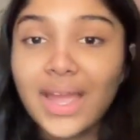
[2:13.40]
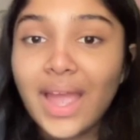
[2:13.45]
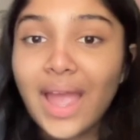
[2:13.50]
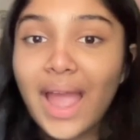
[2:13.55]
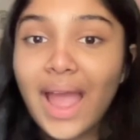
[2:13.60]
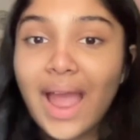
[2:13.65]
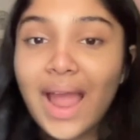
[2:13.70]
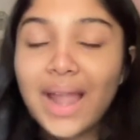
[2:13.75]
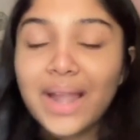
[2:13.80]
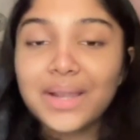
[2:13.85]

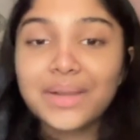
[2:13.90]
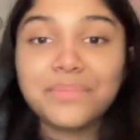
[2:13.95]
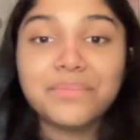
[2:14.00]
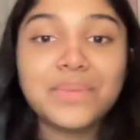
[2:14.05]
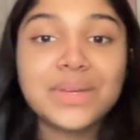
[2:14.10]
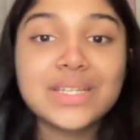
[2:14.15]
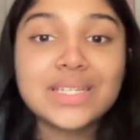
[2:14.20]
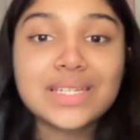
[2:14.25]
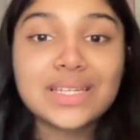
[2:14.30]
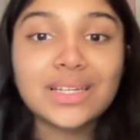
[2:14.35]
and
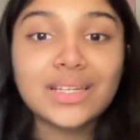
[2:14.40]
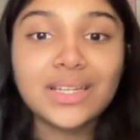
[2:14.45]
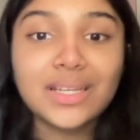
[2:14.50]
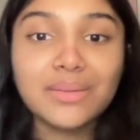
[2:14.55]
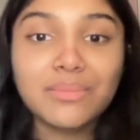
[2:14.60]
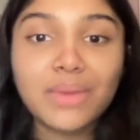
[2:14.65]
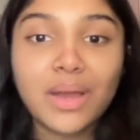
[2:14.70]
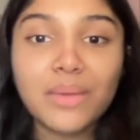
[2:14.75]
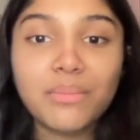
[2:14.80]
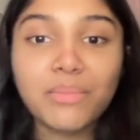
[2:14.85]

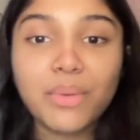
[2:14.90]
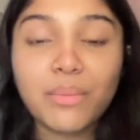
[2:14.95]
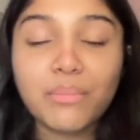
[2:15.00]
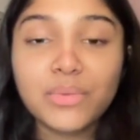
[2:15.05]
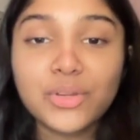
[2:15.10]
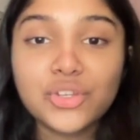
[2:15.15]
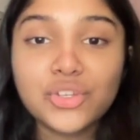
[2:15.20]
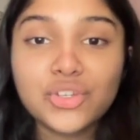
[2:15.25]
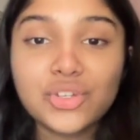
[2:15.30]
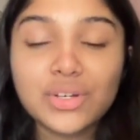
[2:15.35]
basically my
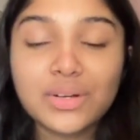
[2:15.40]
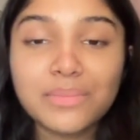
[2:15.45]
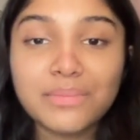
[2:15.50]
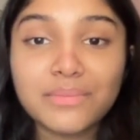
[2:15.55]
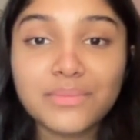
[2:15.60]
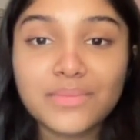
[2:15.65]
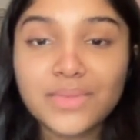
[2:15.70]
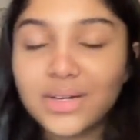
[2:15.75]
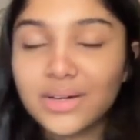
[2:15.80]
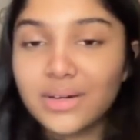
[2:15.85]

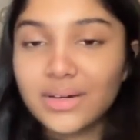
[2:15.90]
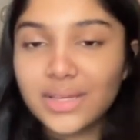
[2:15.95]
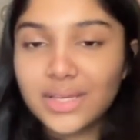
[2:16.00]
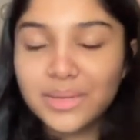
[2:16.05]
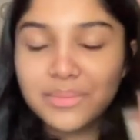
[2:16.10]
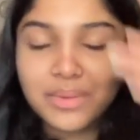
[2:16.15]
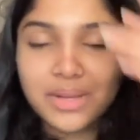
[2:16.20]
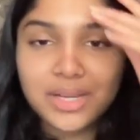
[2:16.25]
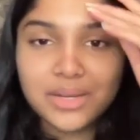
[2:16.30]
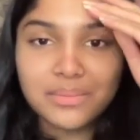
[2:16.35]
publisher
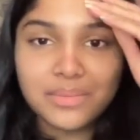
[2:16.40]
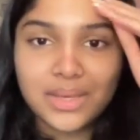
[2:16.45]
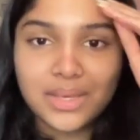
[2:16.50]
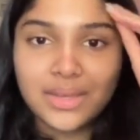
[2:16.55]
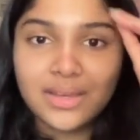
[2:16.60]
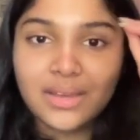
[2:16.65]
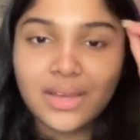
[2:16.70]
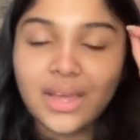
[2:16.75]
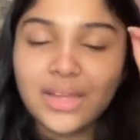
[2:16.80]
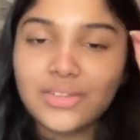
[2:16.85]
emailed
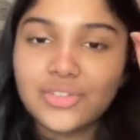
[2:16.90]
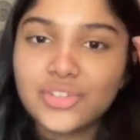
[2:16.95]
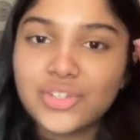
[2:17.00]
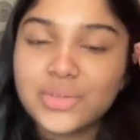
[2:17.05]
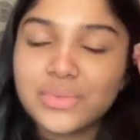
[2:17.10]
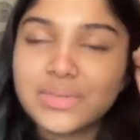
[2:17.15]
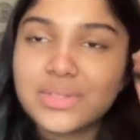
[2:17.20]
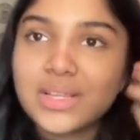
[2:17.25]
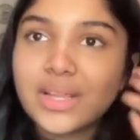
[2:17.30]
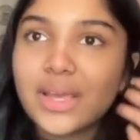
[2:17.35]
me and
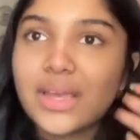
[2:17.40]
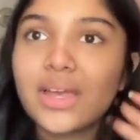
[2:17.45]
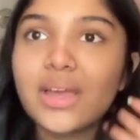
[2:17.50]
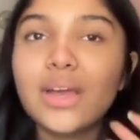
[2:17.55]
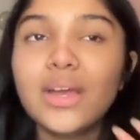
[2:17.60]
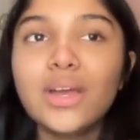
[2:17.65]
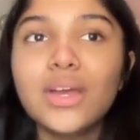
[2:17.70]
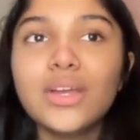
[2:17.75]
she was like,